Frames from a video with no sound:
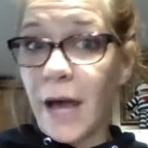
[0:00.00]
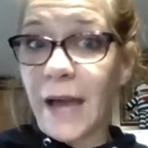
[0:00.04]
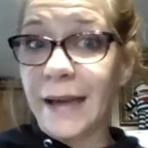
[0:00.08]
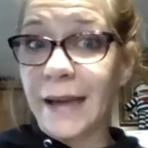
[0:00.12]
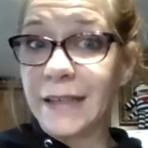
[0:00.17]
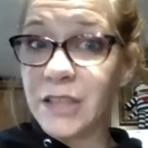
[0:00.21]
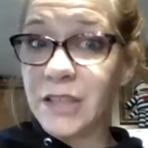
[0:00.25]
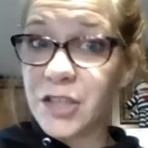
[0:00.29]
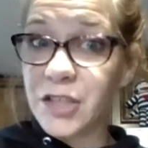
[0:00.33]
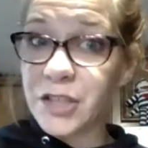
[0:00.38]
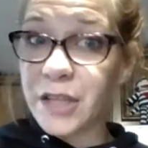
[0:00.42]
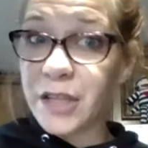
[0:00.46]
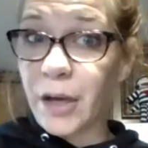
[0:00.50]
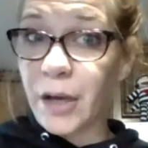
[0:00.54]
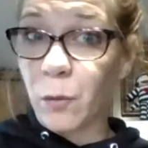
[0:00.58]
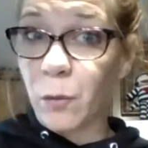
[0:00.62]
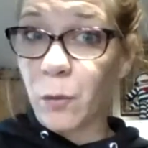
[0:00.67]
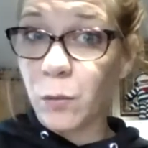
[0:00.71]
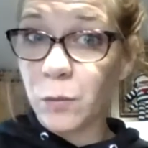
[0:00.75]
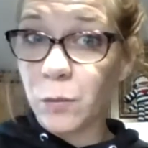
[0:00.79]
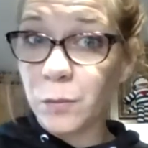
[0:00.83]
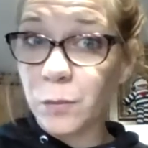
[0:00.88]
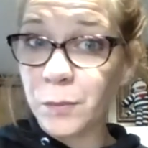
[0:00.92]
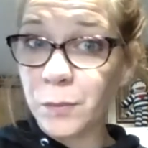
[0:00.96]
I can just
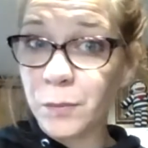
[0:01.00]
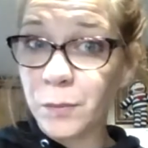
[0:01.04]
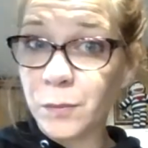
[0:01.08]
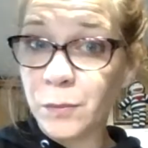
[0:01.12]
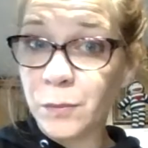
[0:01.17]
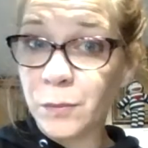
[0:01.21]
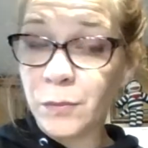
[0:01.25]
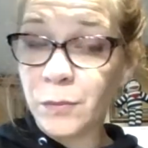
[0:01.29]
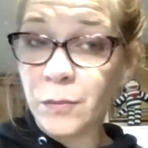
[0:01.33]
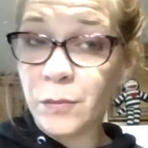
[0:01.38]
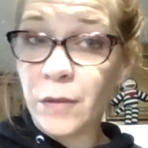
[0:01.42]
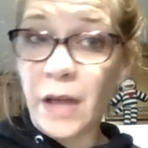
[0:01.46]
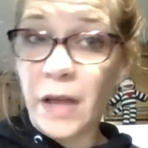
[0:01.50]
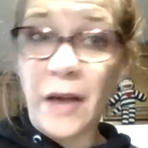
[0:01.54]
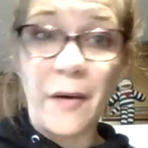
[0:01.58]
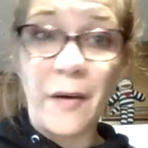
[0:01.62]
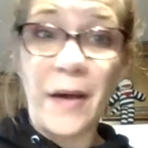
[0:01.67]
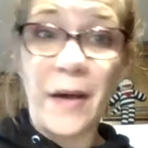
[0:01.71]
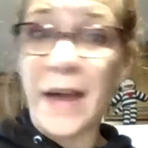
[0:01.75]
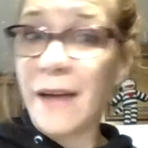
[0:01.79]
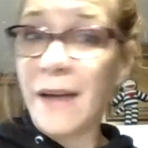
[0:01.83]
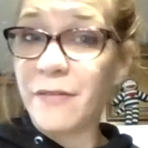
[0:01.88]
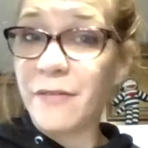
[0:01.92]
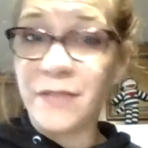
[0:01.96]
go. I
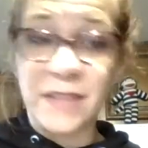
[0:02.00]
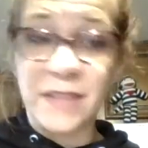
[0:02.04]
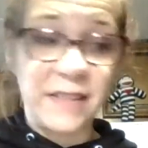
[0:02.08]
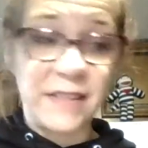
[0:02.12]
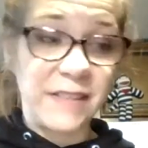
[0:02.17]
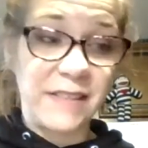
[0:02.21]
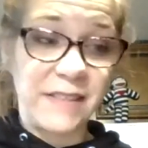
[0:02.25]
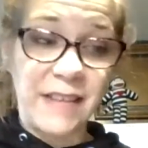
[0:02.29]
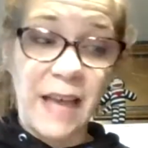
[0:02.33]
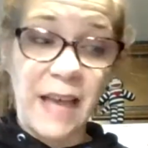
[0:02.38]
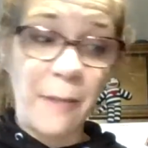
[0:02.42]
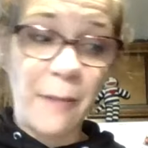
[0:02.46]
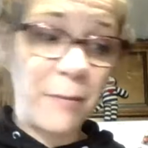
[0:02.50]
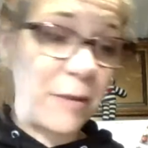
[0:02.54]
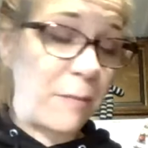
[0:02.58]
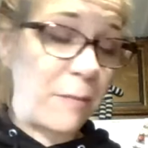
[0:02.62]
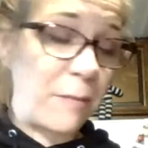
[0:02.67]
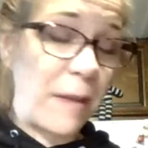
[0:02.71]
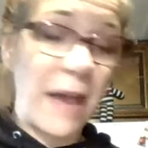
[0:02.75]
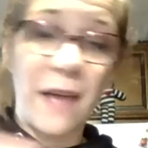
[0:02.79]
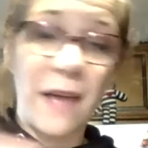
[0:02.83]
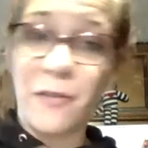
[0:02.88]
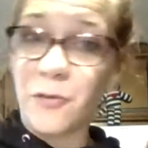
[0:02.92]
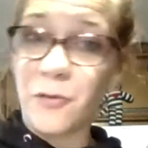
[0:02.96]
don't have to stop at the
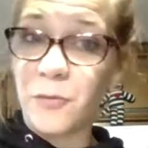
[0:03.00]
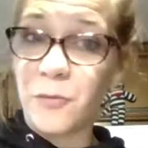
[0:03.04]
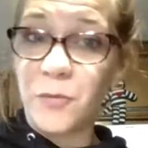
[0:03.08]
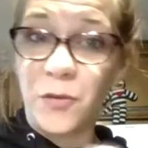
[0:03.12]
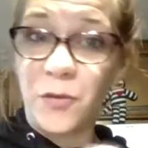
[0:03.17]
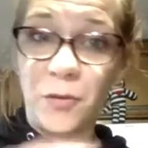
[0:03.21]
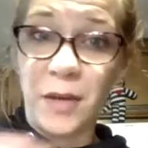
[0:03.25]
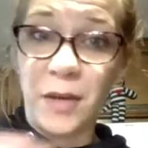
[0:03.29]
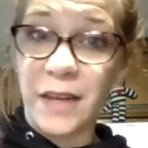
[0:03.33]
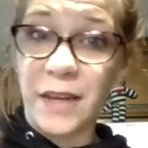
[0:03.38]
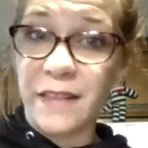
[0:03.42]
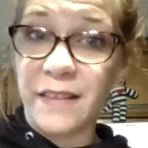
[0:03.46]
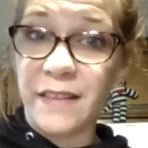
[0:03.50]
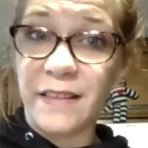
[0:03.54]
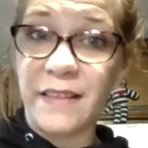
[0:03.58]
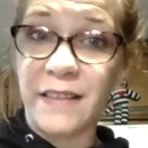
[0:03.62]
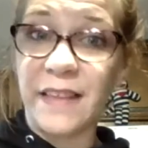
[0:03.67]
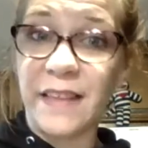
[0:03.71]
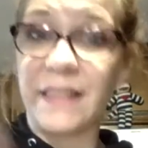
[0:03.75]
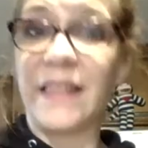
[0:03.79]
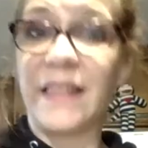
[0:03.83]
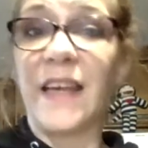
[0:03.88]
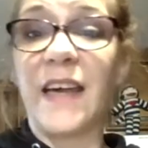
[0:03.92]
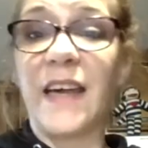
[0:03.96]
bathroom, do anything
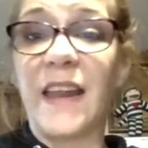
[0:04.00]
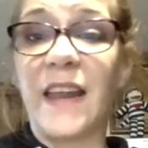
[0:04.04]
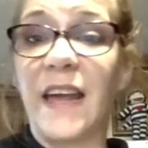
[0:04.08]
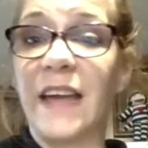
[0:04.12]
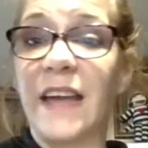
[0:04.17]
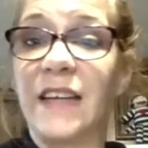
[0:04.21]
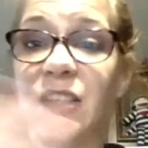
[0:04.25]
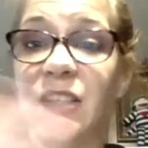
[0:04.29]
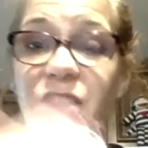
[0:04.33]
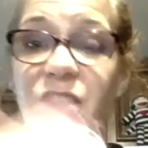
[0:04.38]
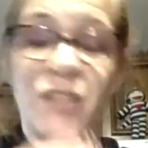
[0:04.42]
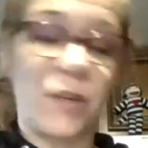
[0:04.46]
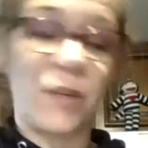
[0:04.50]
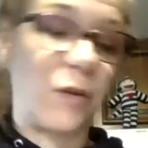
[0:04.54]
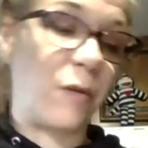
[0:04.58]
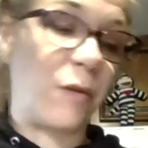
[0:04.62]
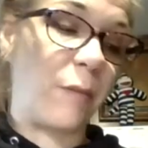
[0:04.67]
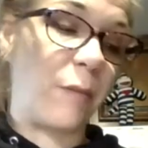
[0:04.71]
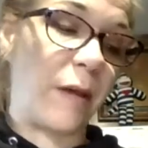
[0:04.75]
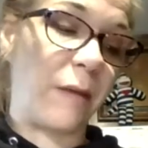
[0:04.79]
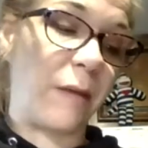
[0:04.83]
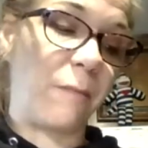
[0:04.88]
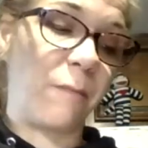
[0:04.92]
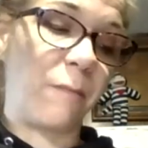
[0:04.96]
like that. I can just go
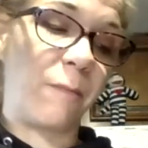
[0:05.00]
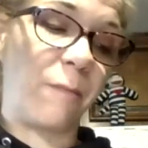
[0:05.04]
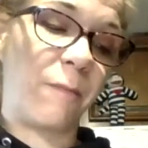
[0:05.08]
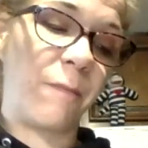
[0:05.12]
to bed.